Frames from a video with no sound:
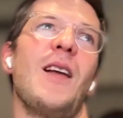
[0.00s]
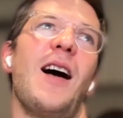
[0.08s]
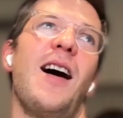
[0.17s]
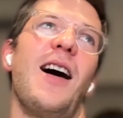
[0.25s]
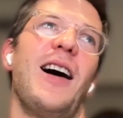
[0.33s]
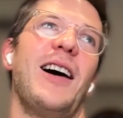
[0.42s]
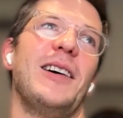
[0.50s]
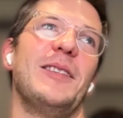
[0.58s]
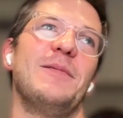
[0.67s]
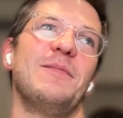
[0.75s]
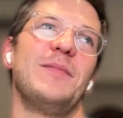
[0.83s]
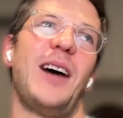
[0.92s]

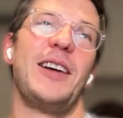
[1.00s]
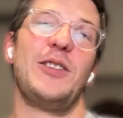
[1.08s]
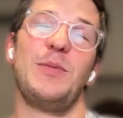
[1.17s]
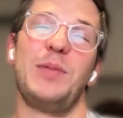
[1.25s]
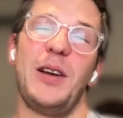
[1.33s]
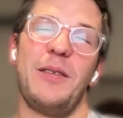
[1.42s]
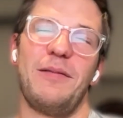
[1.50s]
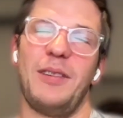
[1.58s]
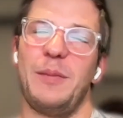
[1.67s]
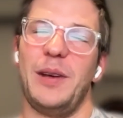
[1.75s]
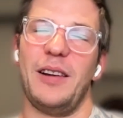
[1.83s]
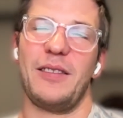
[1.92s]
I do play, I
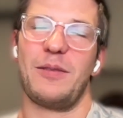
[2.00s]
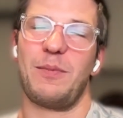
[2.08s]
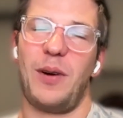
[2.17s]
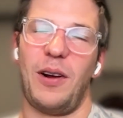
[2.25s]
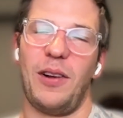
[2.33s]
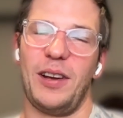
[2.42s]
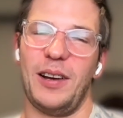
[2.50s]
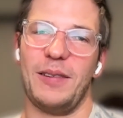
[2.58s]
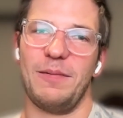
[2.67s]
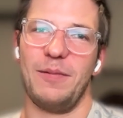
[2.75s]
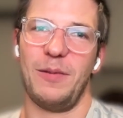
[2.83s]
mean, it's probably a